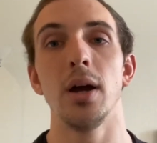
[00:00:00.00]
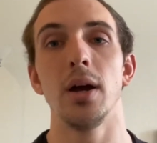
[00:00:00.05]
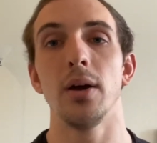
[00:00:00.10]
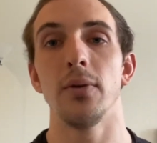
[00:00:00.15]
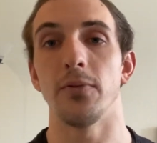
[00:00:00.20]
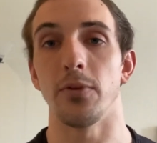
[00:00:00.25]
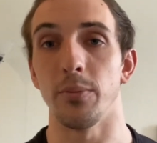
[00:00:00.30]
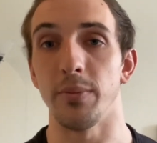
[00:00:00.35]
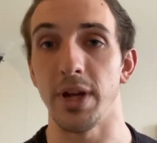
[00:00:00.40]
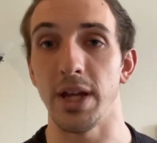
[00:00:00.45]

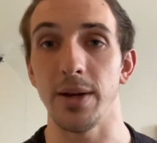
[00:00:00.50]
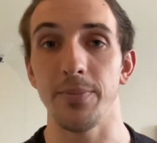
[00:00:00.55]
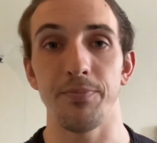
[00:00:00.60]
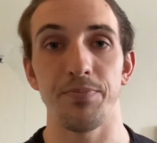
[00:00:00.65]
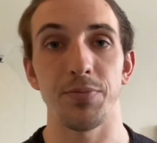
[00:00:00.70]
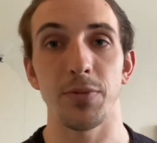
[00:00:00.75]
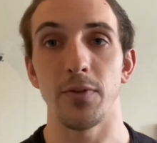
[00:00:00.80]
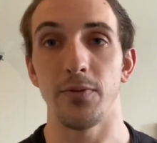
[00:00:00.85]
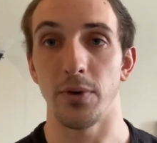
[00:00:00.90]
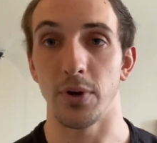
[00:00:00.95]
for me,
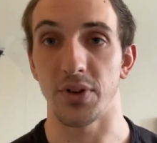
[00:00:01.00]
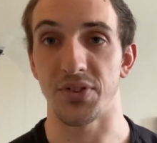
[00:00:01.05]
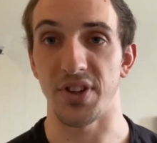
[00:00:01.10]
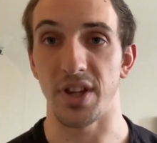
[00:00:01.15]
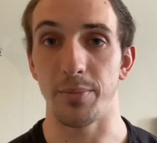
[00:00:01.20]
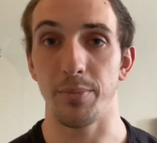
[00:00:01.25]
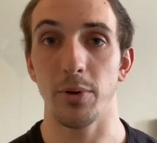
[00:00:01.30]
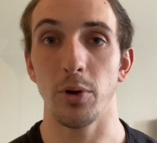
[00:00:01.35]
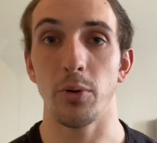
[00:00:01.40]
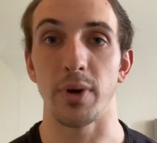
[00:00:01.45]
for
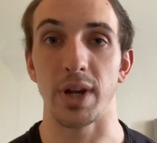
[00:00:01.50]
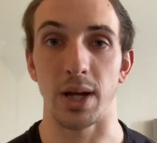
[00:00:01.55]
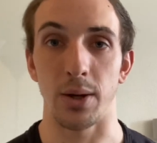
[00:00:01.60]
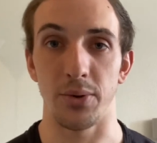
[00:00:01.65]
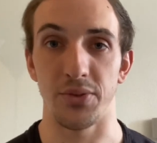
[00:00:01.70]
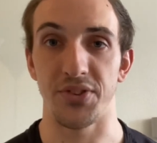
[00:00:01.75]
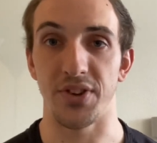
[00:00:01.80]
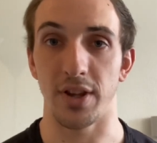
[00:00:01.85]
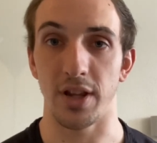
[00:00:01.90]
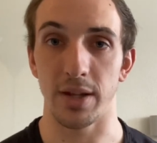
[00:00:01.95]
example, when I
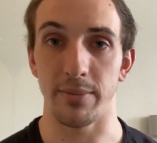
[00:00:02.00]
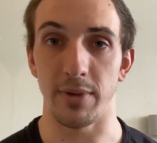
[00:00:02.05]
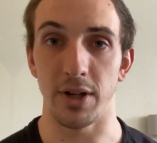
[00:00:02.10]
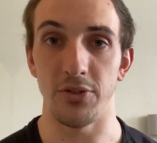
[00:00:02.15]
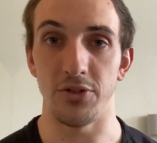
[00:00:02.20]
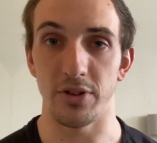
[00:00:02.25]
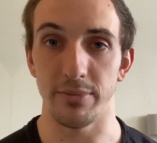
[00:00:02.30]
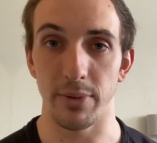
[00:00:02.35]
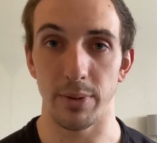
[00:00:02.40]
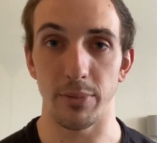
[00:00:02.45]
was selling my
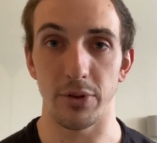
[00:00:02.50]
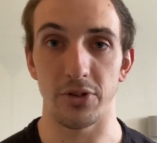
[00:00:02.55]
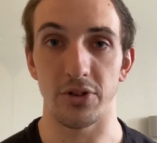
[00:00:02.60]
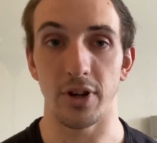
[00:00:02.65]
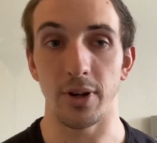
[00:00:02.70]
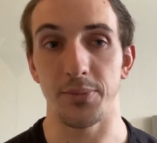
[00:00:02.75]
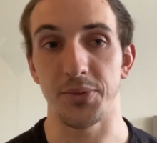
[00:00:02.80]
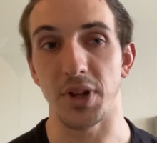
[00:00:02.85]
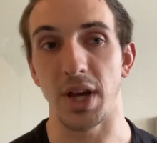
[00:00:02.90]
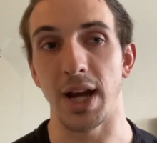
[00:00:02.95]
gym
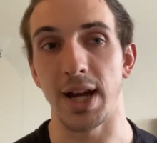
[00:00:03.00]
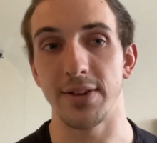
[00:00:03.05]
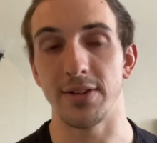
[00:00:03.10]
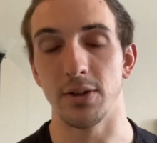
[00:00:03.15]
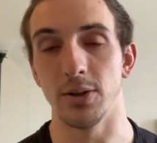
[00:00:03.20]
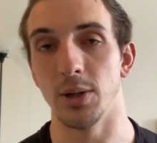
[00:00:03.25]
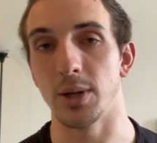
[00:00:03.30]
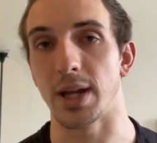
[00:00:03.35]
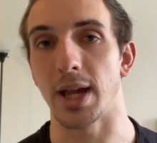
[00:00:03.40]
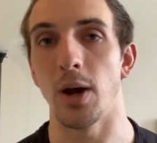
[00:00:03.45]
memberships, I had
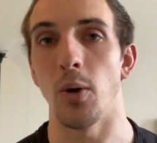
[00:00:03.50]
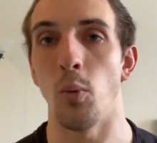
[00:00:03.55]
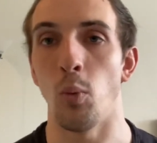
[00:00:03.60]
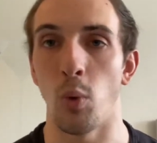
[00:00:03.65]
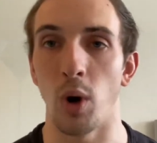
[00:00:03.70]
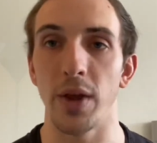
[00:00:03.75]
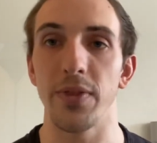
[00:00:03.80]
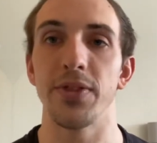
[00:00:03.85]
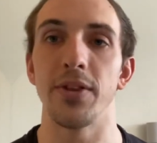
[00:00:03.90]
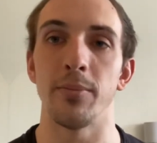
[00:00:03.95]
to look at
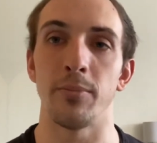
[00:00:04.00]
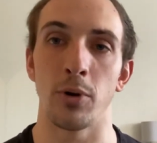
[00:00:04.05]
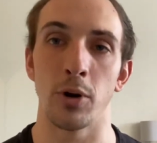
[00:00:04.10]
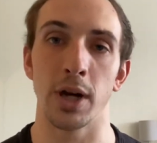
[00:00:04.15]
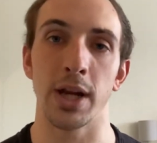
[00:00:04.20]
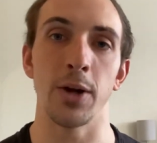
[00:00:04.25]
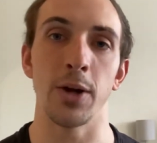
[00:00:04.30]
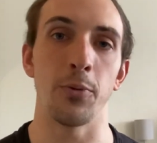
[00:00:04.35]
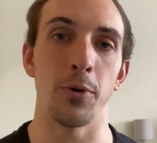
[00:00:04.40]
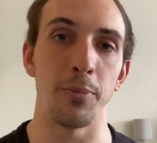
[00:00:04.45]
what the
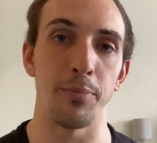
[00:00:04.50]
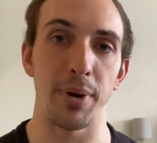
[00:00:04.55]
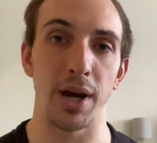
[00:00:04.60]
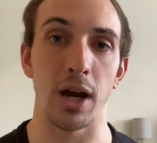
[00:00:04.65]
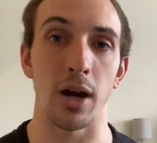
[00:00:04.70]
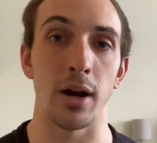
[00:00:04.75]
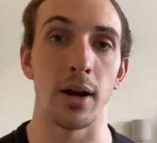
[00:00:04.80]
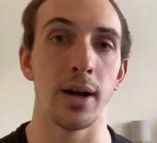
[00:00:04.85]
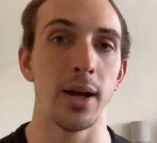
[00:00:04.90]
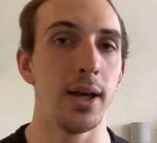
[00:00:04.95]
market would
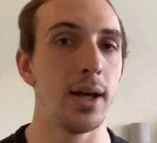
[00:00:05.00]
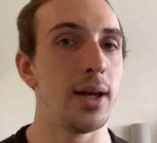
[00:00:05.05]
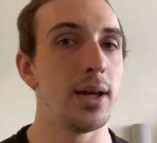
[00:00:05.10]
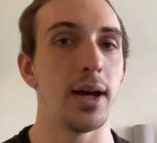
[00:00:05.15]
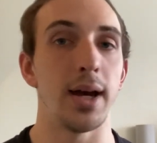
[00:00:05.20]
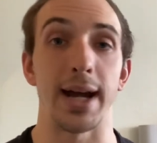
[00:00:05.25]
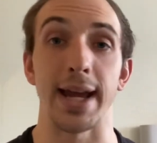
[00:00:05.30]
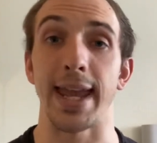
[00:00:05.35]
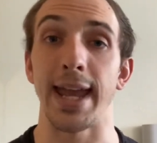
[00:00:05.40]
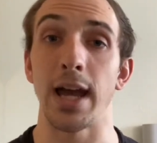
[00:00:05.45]
bear.
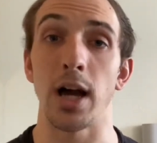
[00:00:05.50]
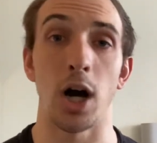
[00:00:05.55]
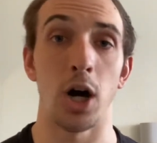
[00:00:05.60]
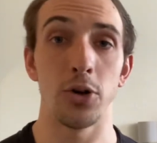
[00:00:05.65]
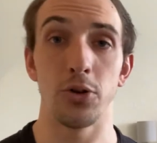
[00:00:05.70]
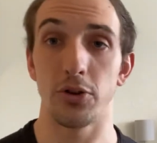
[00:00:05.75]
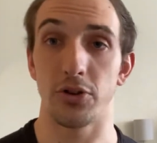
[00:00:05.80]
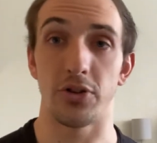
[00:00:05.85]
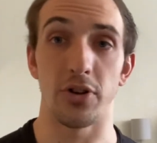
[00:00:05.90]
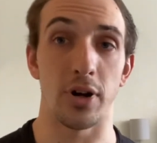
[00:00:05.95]
I can't
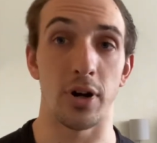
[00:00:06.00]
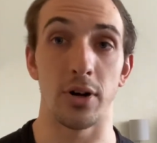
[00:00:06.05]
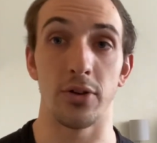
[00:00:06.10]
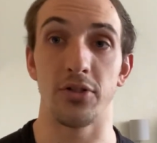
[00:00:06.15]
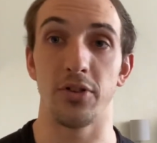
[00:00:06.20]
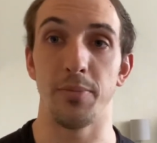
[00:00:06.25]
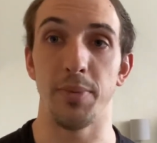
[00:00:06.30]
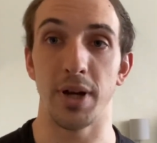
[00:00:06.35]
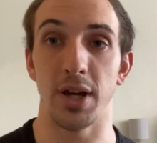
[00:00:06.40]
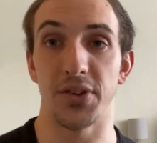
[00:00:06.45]

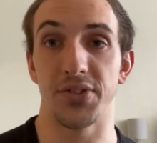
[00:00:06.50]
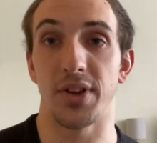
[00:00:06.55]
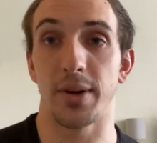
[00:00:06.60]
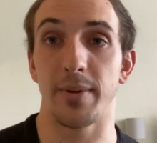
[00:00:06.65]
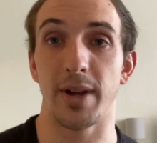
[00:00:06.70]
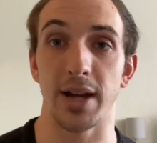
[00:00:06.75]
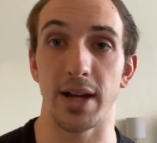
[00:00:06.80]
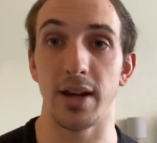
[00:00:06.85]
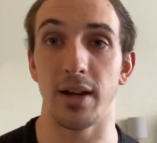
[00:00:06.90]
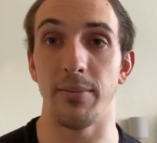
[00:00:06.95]
undercharge because I'm
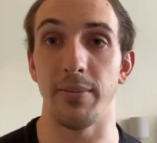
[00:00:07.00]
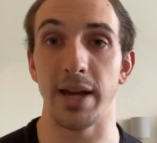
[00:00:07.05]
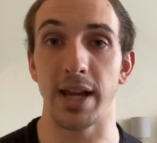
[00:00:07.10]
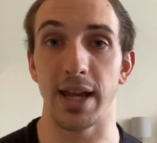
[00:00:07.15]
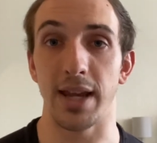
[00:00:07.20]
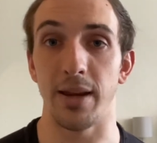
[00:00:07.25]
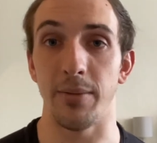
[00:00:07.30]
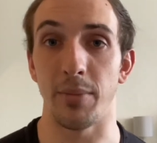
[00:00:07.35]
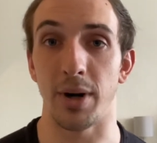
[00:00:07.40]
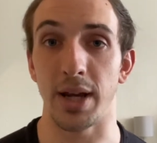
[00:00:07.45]
not going to make
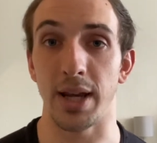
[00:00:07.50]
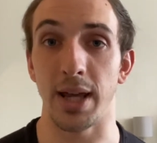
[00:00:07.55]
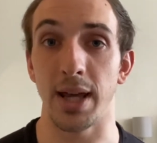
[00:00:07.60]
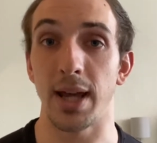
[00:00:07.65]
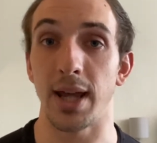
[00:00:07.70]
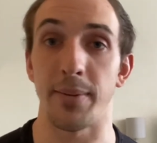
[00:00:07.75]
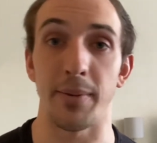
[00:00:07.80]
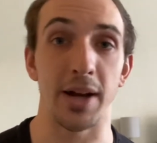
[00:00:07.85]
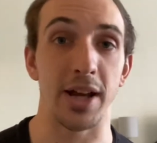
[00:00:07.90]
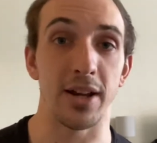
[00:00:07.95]
any money.
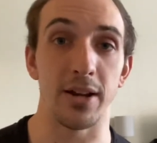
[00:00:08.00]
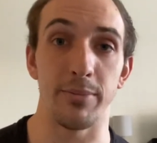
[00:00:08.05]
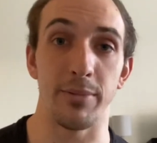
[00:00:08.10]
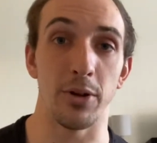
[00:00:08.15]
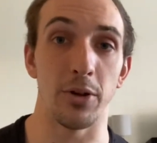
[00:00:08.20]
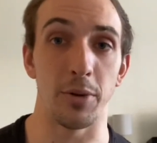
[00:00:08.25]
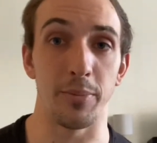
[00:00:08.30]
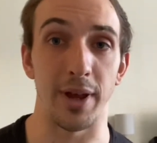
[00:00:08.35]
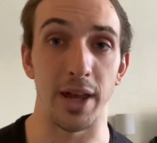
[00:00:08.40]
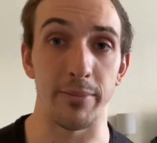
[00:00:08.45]
I'm not going to be
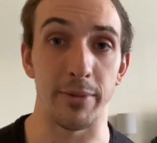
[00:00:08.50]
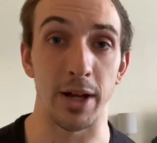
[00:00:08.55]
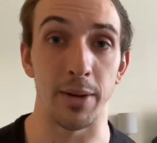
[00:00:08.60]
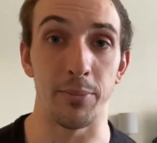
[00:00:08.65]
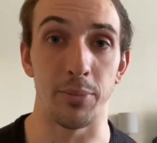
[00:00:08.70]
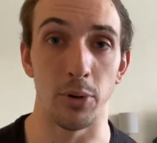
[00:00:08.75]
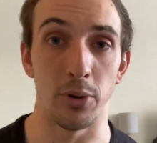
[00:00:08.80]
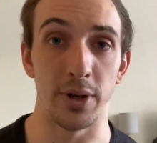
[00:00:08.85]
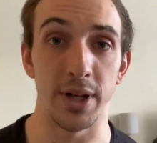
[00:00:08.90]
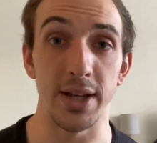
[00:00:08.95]
able to pay my
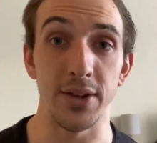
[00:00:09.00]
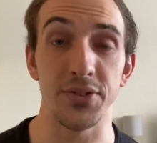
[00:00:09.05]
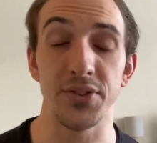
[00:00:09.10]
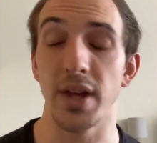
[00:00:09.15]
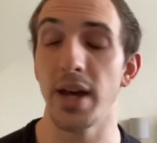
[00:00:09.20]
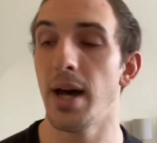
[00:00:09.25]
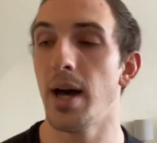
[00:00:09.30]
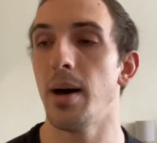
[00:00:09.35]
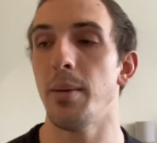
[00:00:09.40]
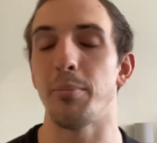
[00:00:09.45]
employees,
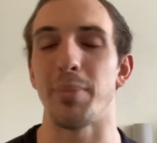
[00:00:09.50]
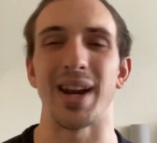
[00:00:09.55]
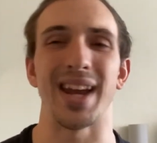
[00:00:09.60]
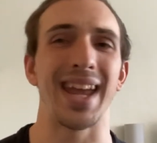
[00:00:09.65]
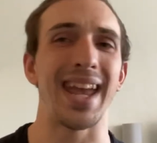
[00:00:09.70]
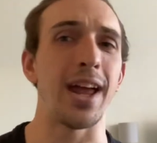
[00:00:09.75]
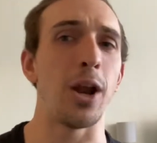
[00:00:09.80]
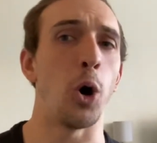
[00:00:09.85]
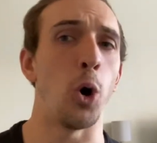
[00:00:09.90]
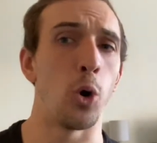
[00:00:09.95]
but I
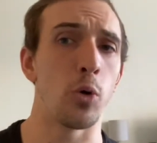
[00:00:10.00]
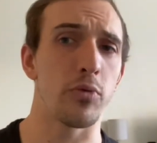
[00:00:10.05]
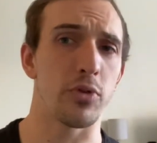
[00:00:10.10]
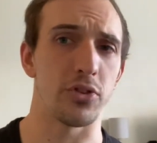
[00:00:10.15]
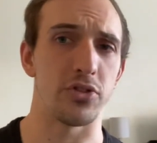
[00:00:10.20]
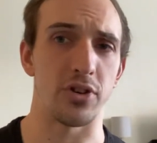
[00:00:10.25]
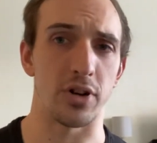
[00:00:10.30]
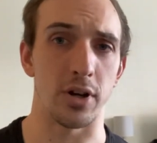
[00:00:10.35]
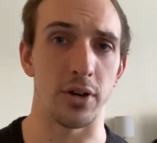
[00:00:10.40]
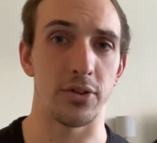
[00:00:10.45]
can't
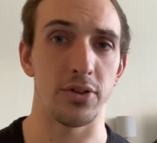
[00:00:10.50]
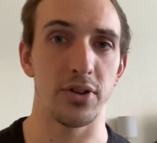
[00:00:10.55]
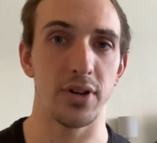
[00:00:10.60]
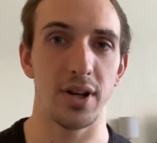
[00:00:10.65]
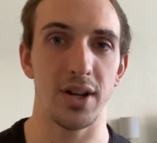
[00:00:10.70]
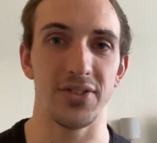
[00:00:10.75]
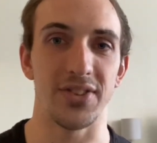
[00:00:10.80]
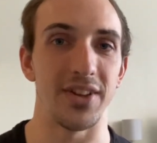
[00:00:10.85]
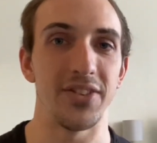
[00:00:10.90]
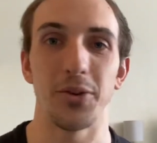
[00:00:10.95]
overcharge
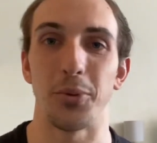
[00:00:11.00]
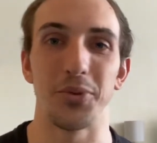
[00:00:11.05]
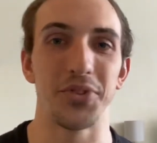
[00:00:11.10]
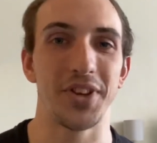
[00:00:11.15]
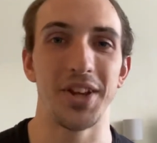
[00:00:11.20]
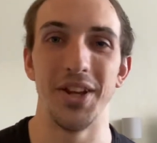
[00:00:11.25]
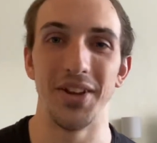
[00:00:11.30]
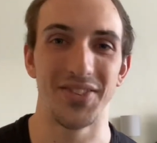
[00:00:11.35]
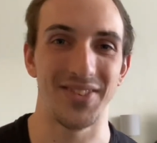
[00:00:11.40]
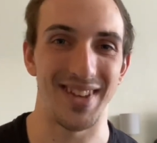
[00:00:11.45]
because then no one's
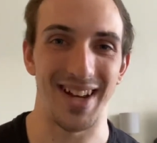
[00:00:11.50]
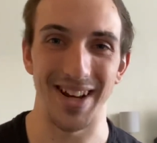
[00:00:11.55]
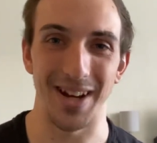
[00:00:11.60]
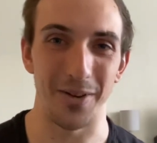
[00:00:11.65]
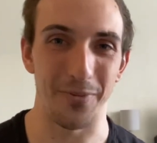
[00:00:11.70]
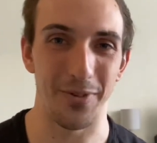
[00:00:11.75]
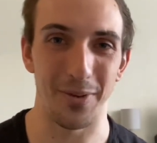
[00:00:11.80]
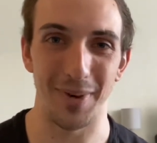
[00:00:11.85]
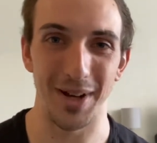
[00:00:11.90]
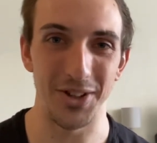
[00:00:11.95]
going to sign
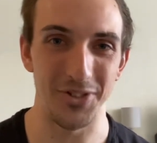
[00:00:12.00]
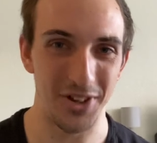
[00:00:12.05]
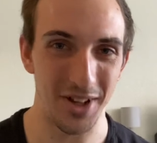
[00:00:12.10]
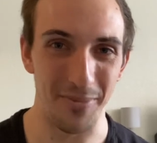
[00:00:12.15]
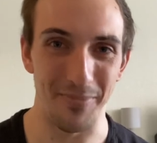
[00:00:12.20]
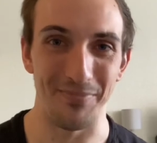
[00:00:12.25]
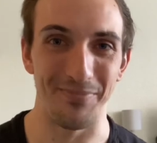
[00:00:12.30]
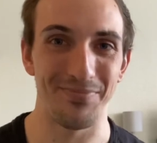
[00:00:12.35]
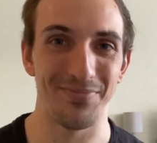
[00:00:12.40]
up for my gym.